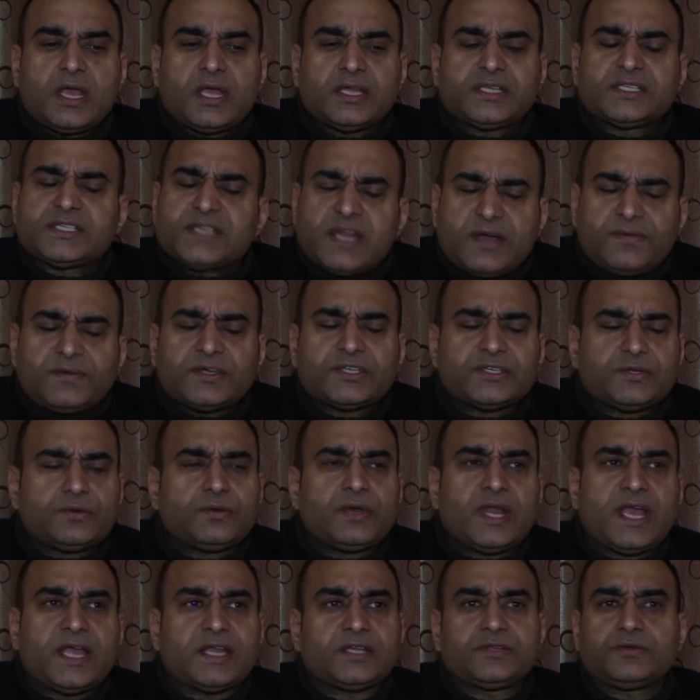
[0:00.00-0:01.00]
it's never too
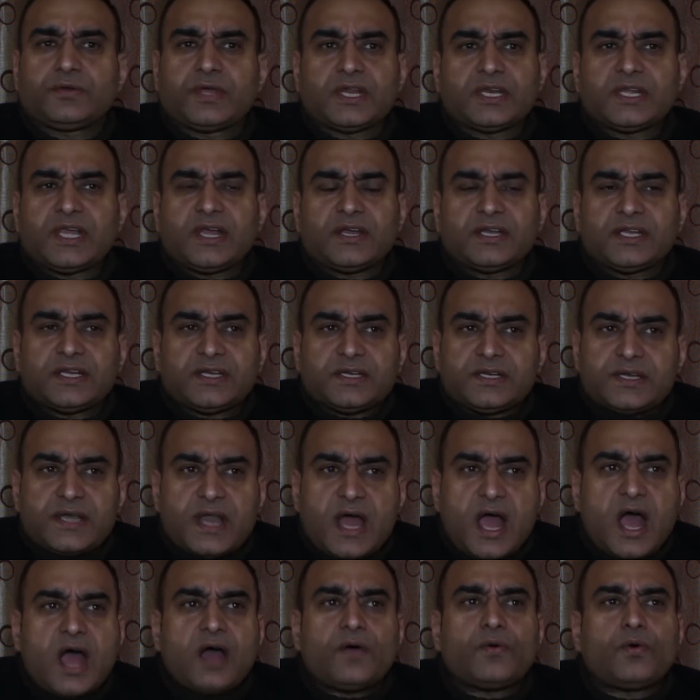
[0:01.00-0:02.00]
late. You can get it
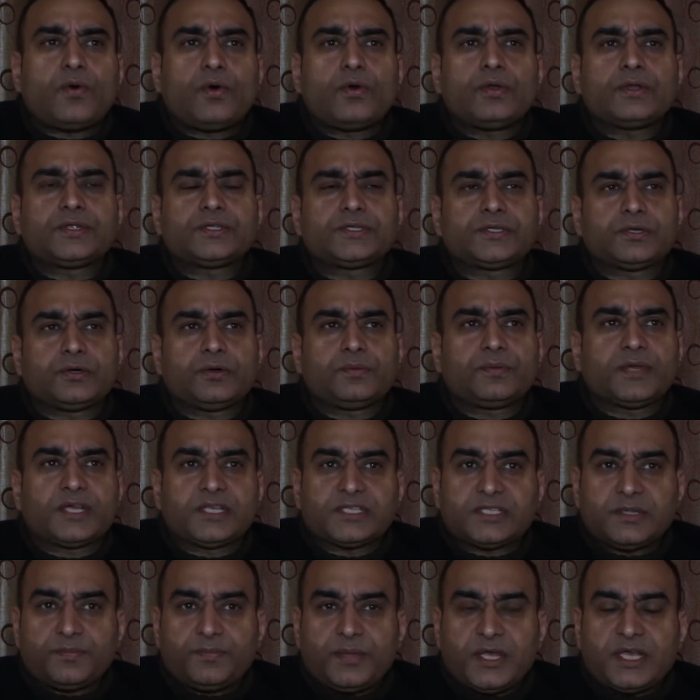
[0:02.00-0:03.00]
now also,
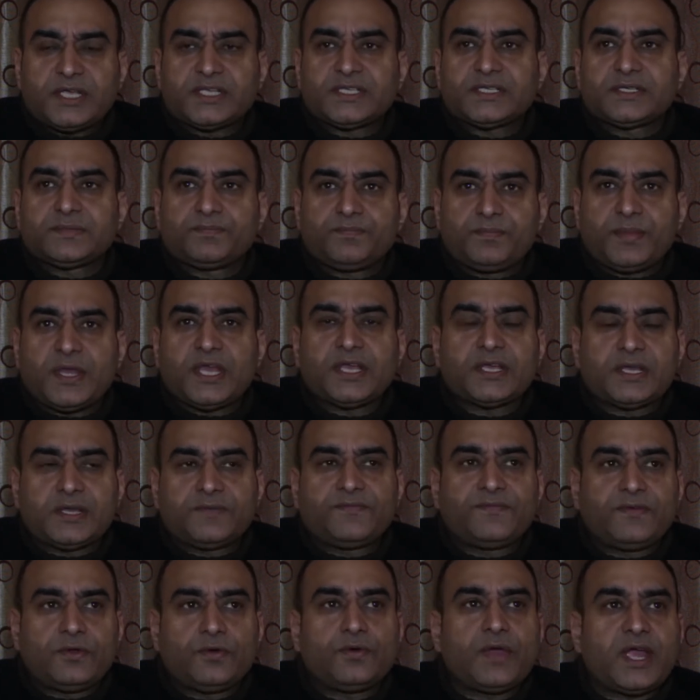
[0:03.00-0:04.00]
because the
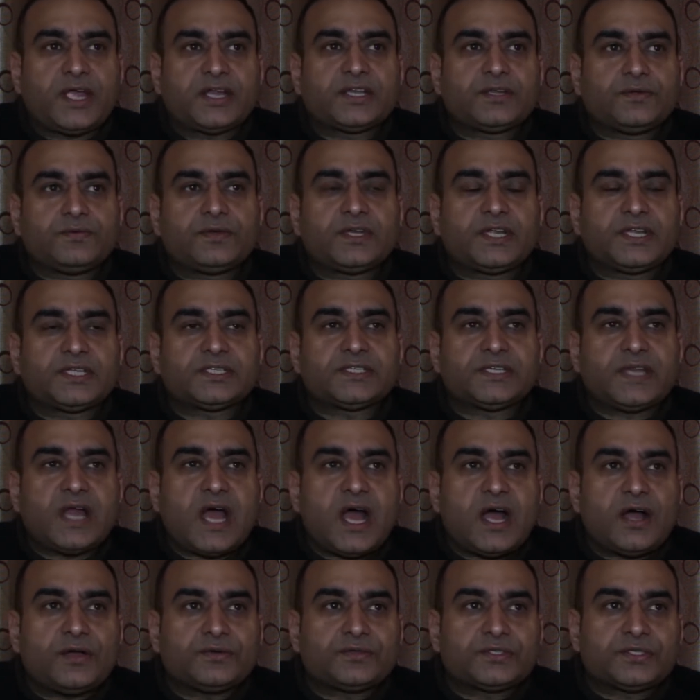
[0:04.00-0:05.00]
peak flu activity is
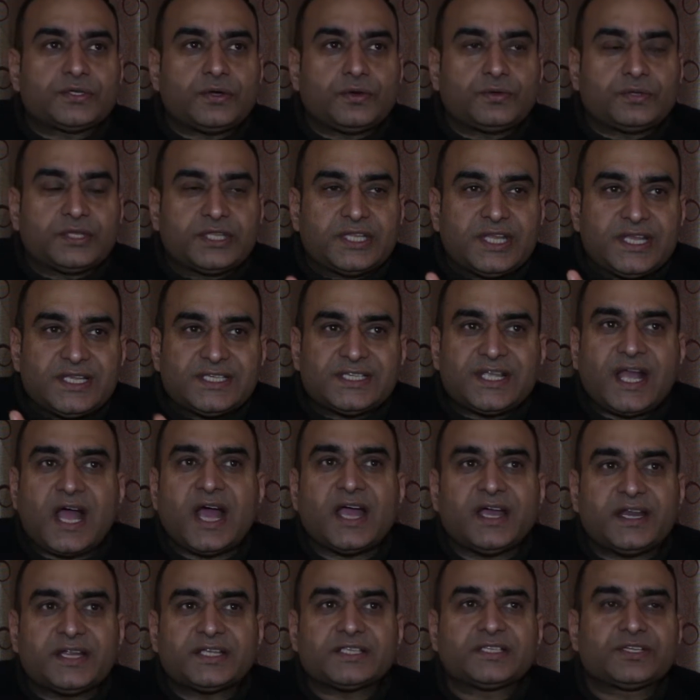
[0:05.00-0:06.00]
now. So these
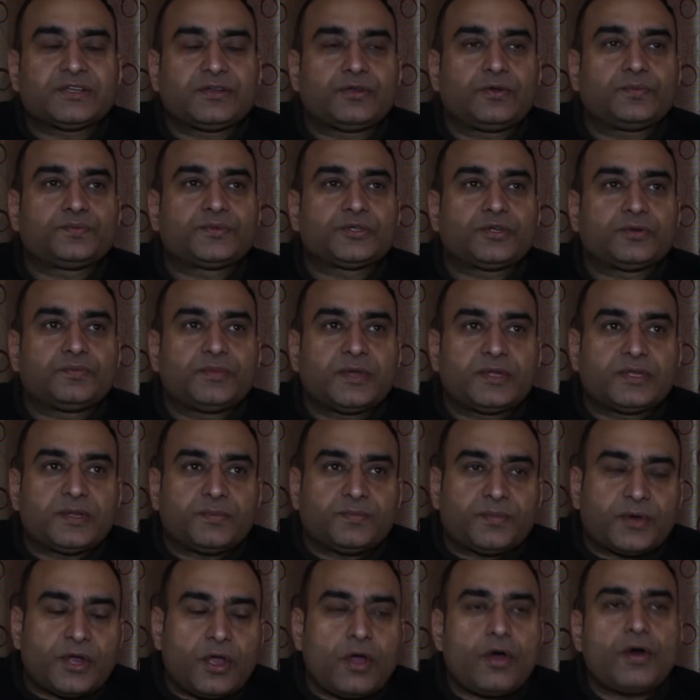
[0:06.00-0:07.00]
high-risk groups should be the
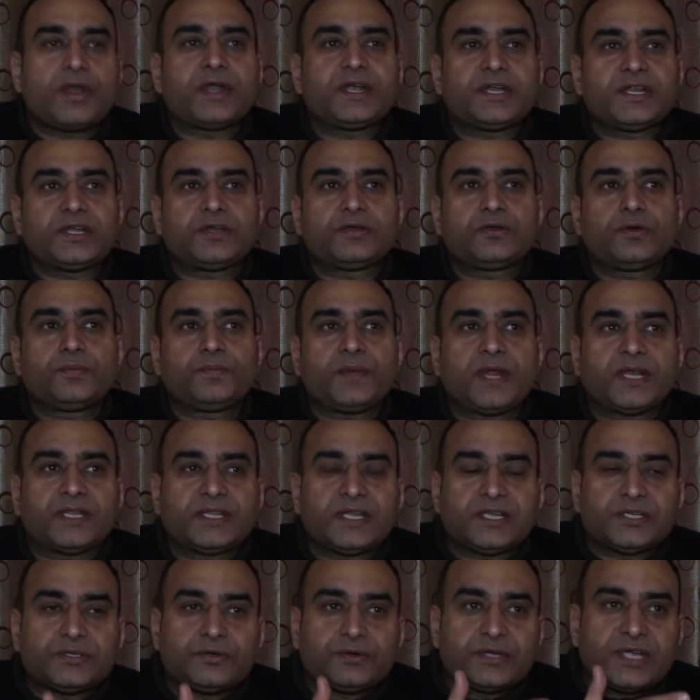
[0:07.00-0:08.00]
priority group, and
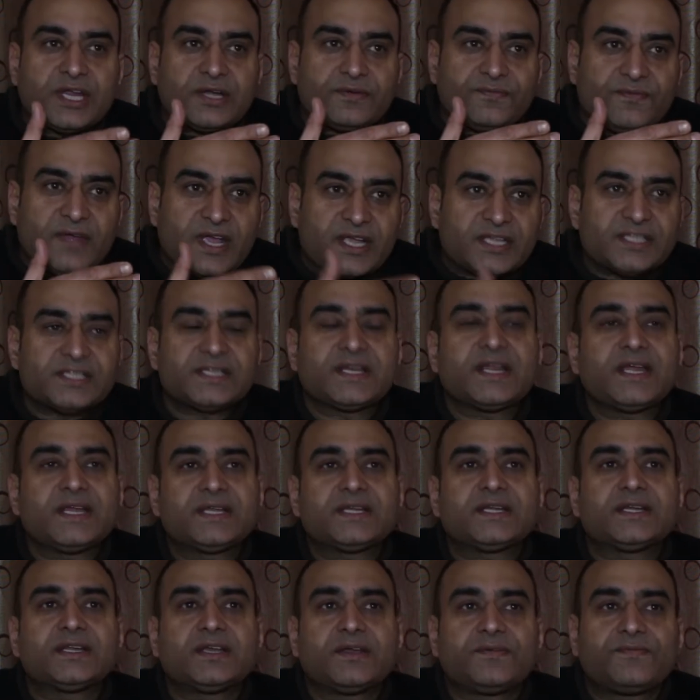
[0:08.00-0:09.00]
they should get
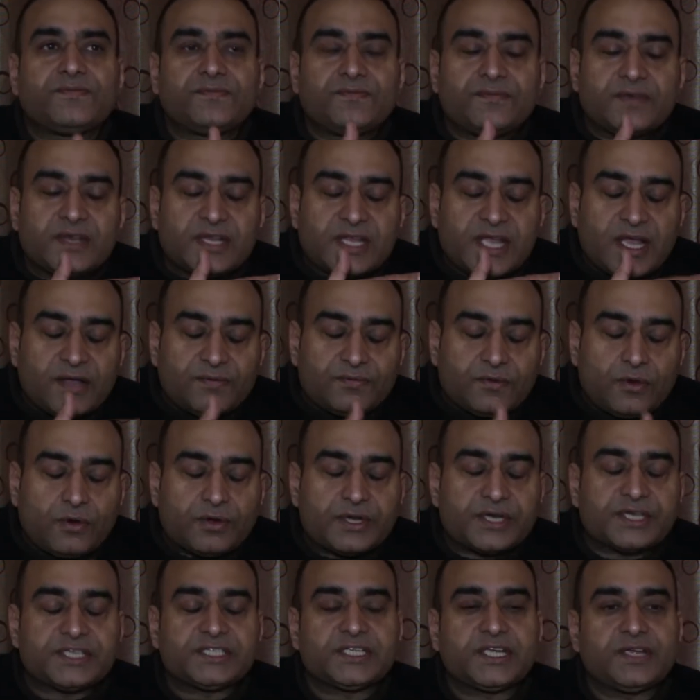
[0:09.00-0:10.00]
vaccinated if they have
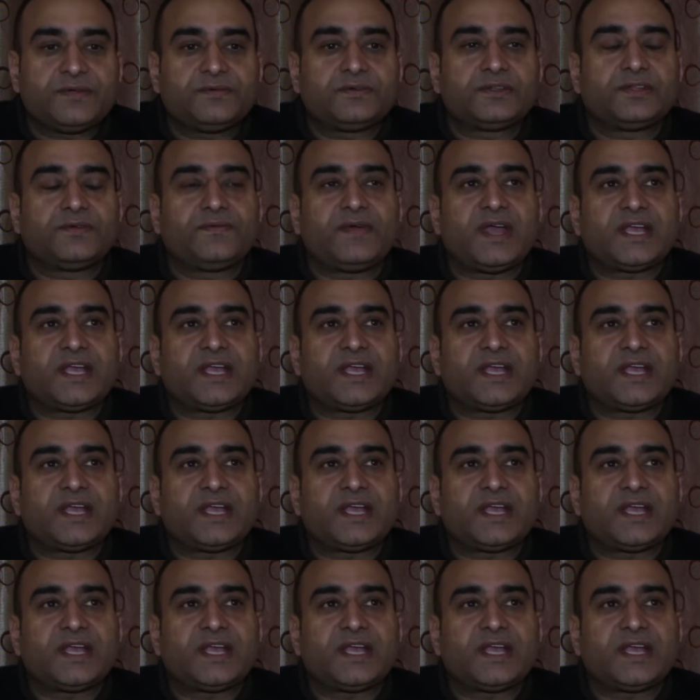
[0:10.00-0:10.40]
not received the